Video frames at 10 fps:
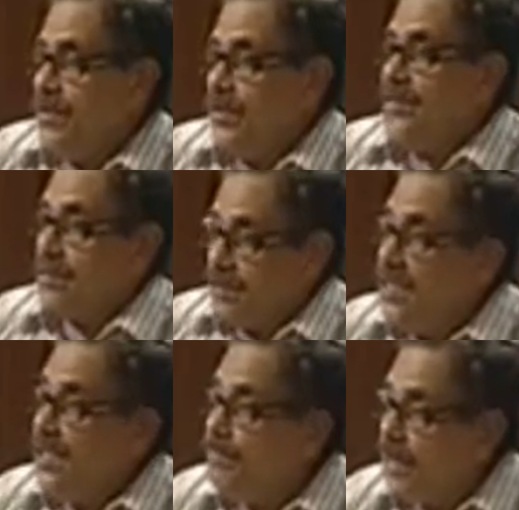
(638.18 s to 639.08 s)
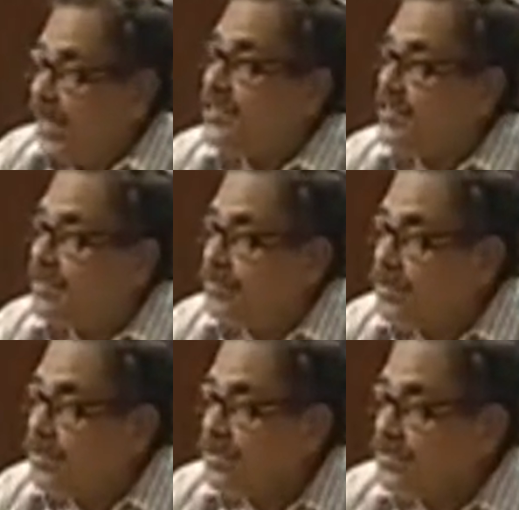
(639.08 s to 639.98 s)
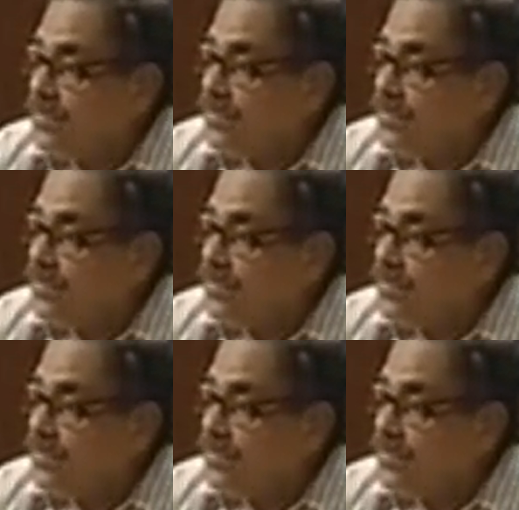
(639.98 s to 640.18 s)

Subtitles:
I mean, they certainly pledged support.